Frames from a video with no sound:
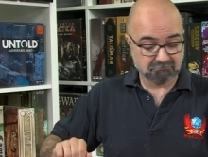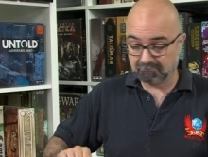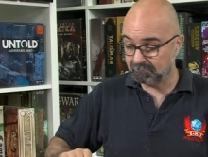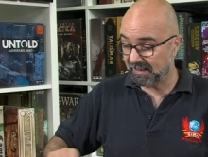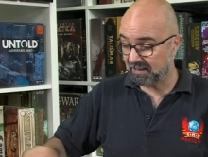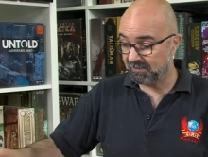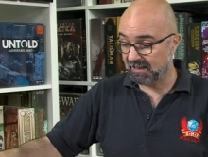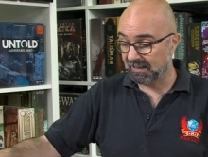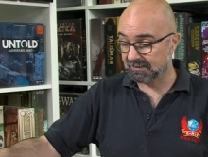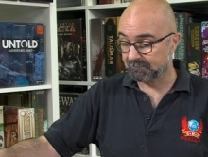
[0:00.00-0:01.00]
Very
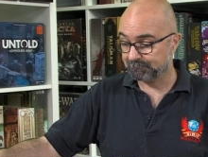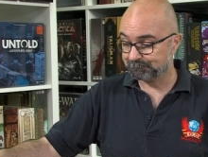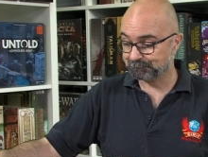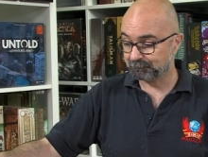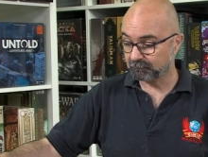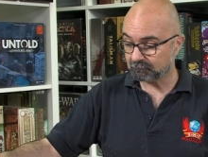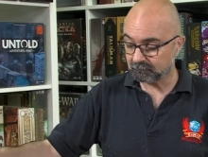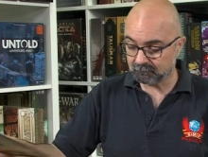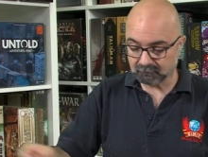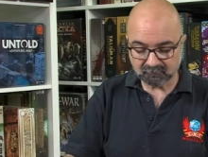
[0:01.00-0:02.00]
brilliant.
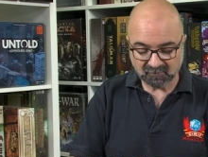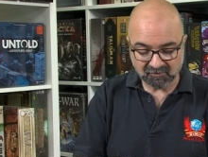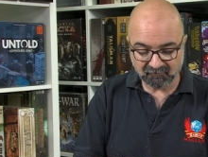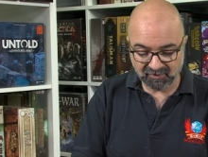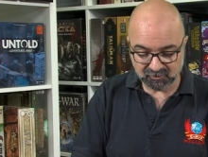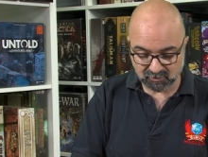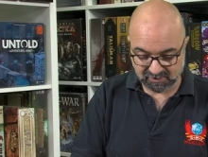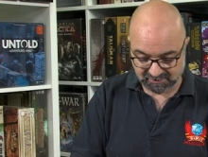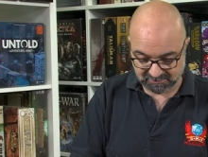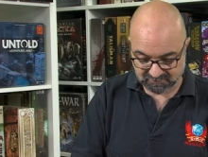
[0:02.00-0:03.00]
Visual guide.